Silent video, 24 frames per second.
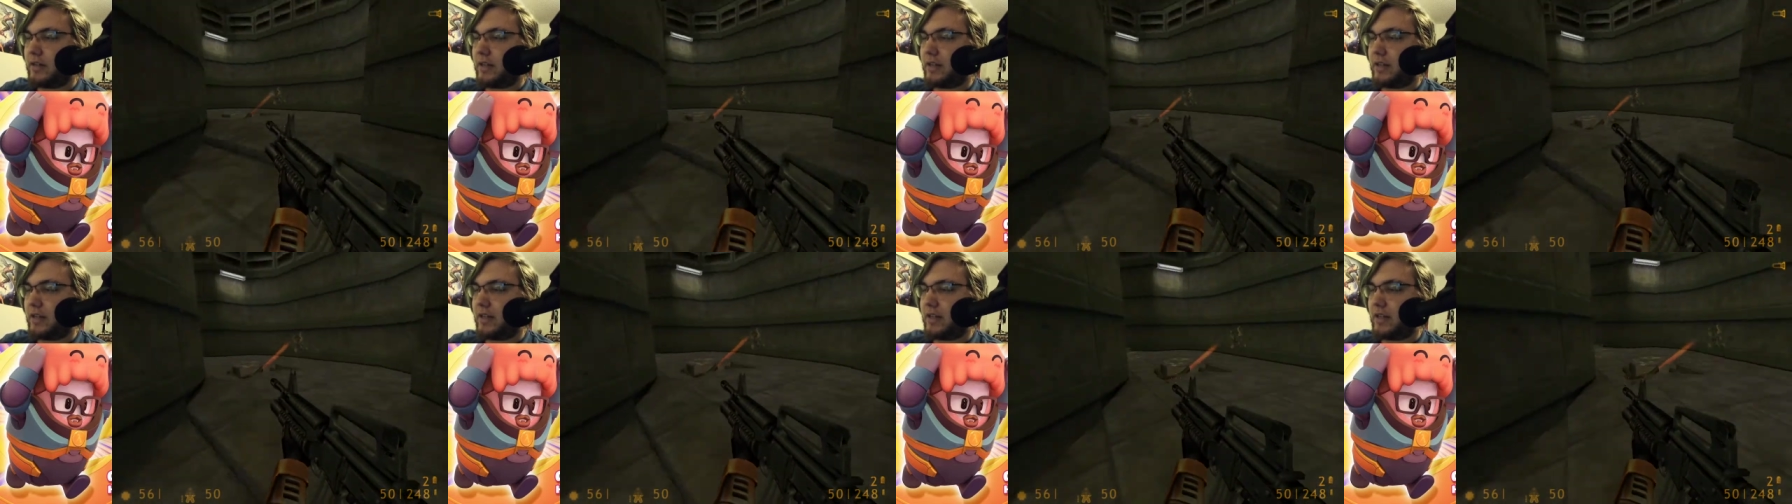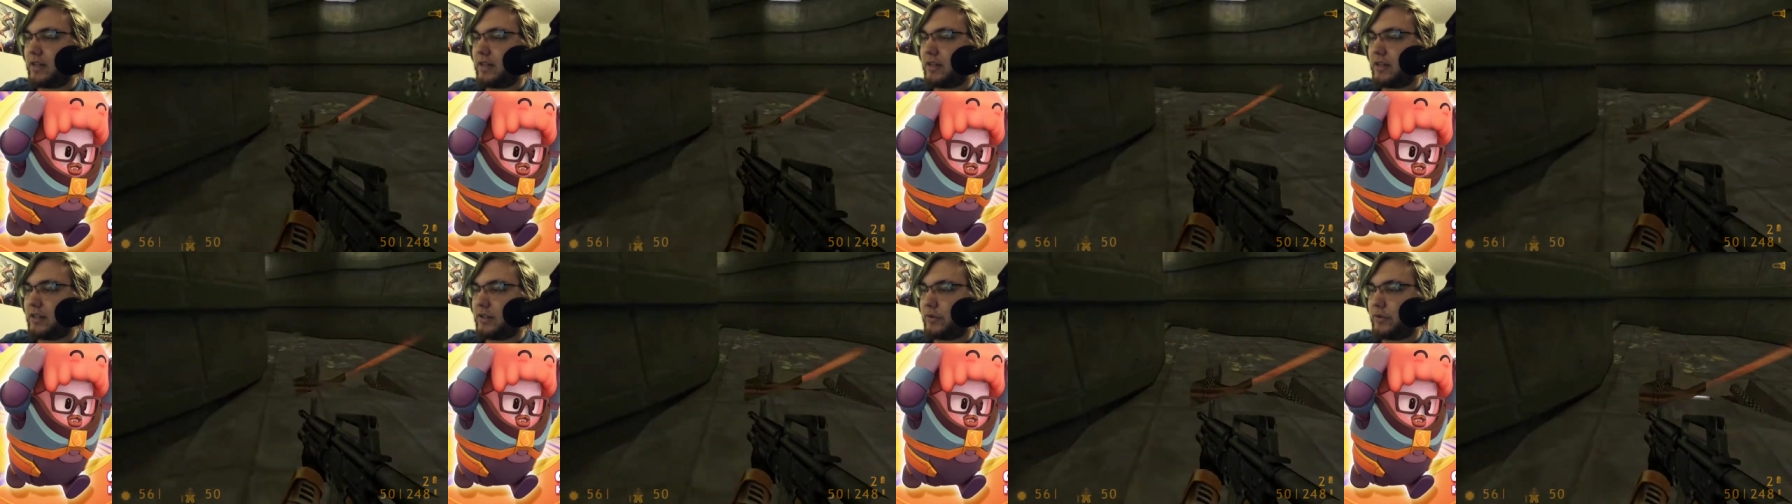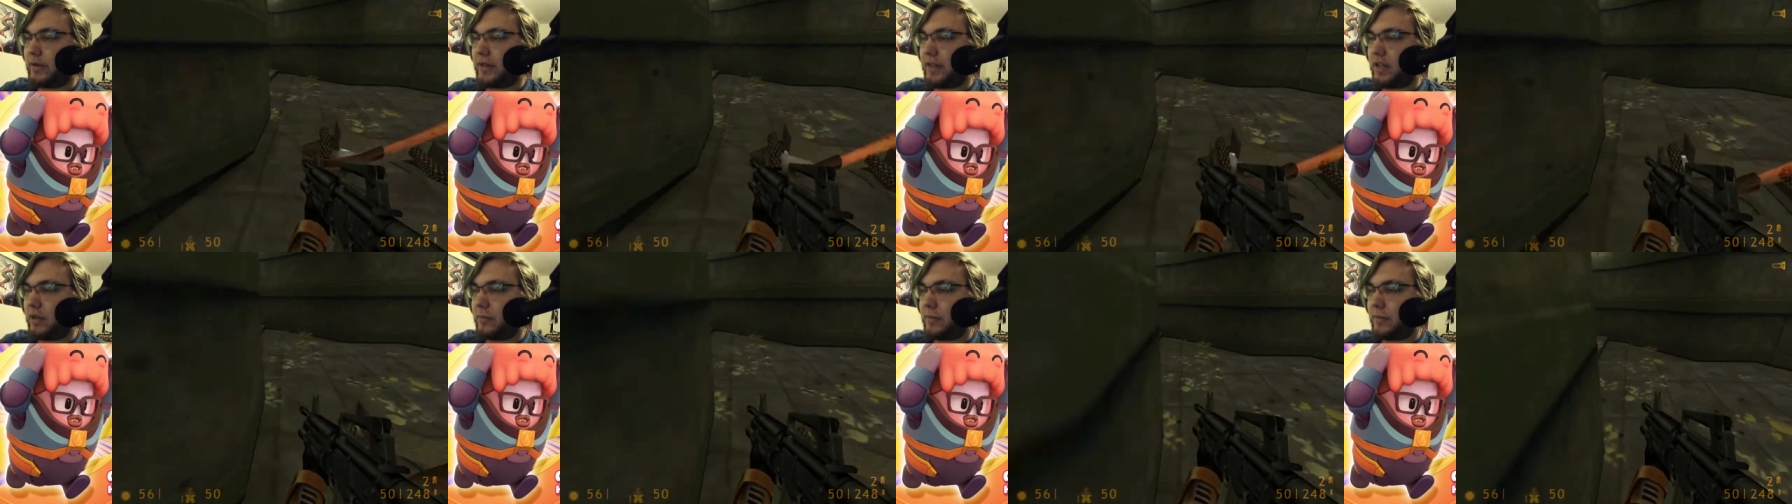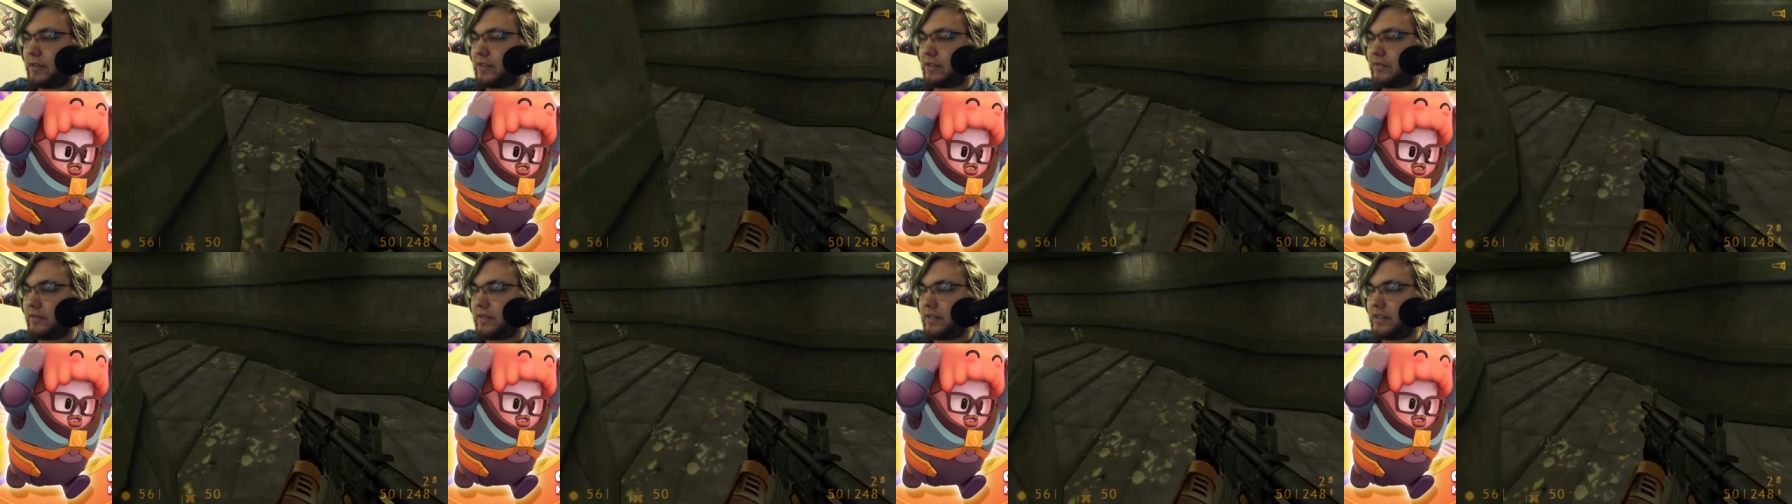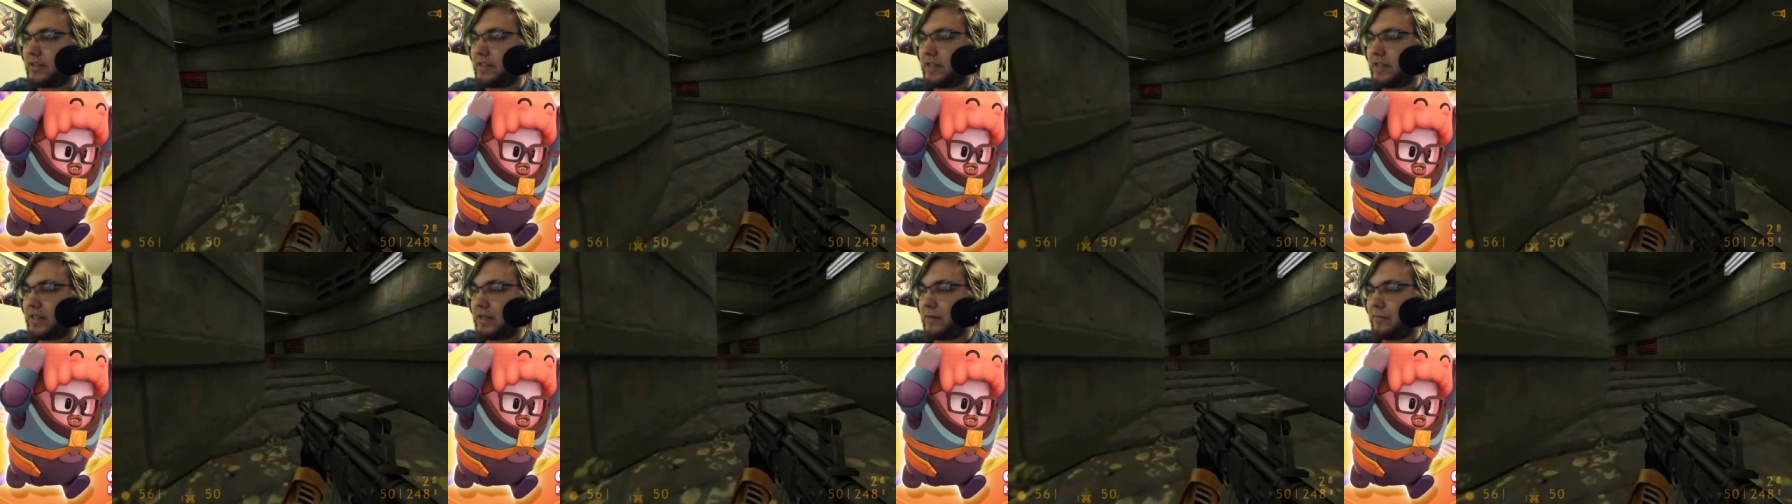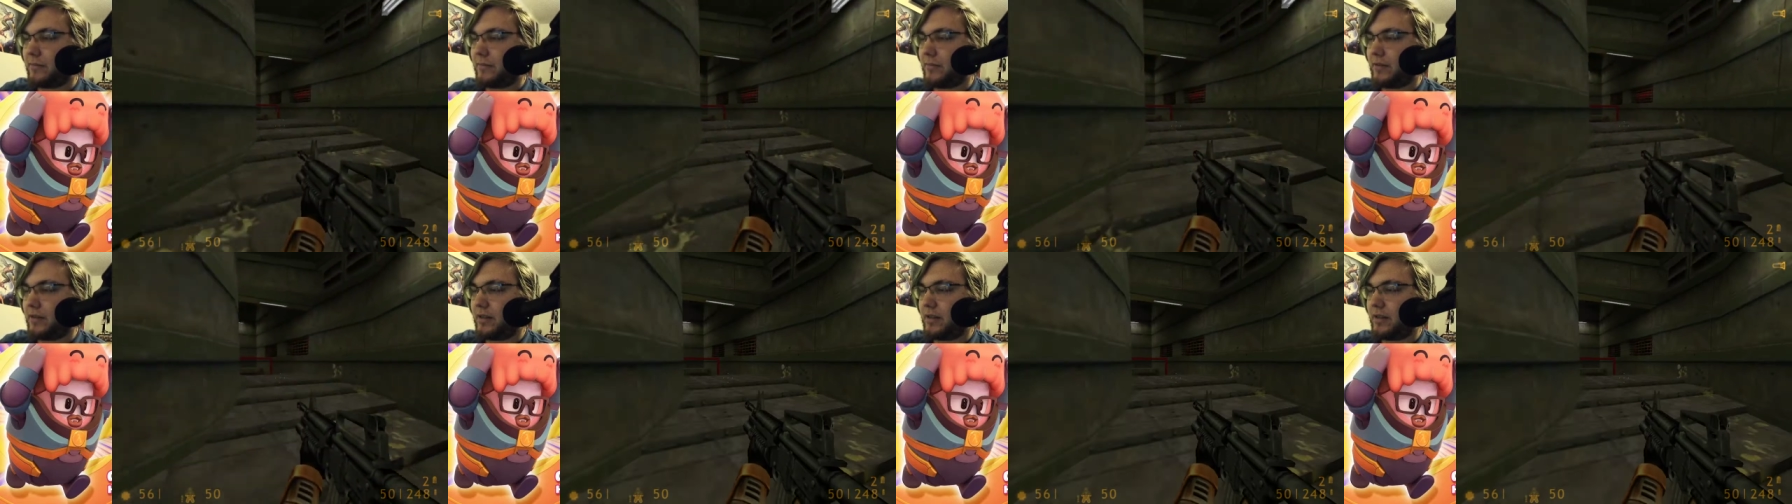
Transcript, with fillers: uh, doing LPs of this type.